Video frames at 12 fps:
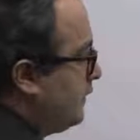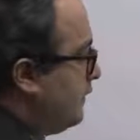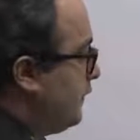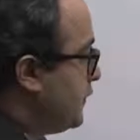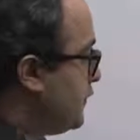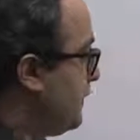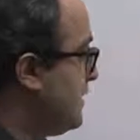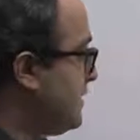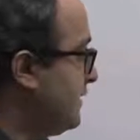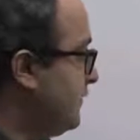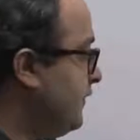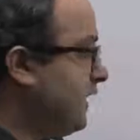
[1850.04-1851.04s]
Which means that
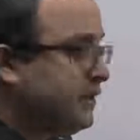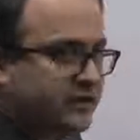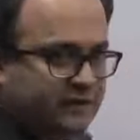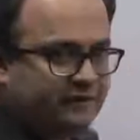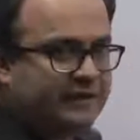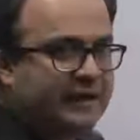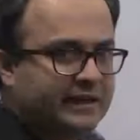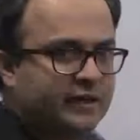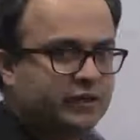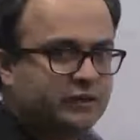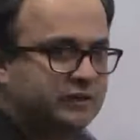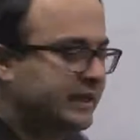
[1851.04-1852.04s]
the function
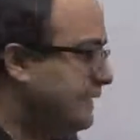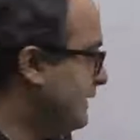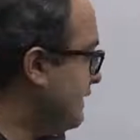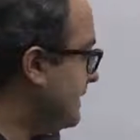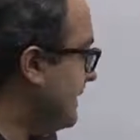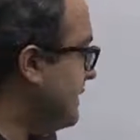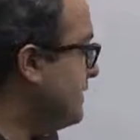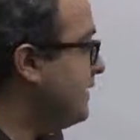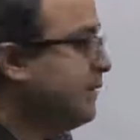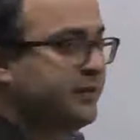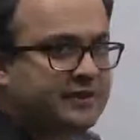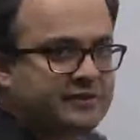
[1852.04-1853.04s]
value in this case
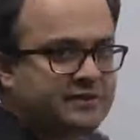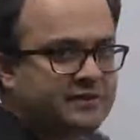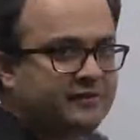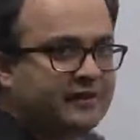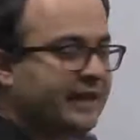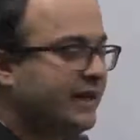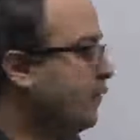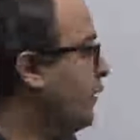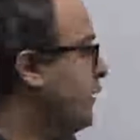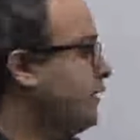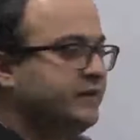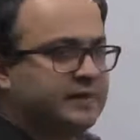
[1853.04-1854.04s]
represents the y
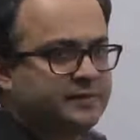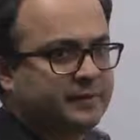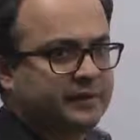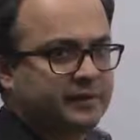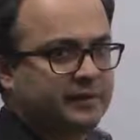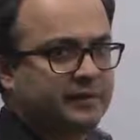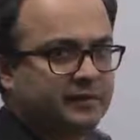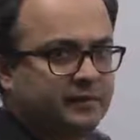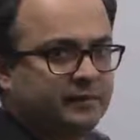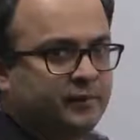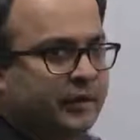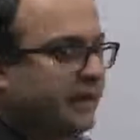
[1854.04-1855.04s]
coordinate of this particular
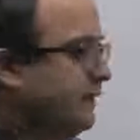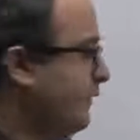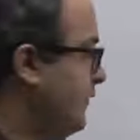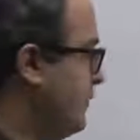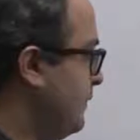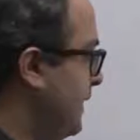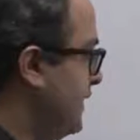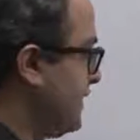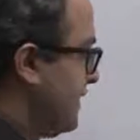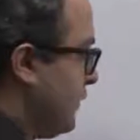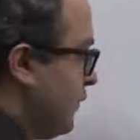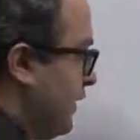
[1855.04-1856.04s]
point, which means
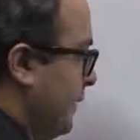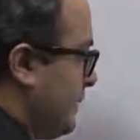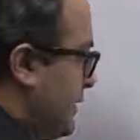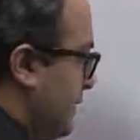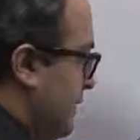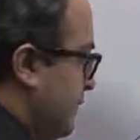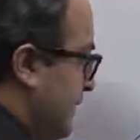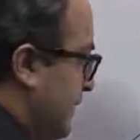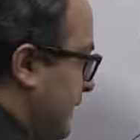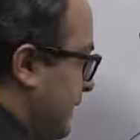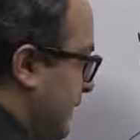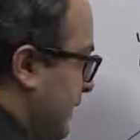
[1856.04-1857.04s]
it would represent this
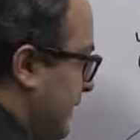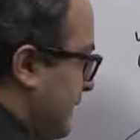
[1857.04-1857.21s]
particular height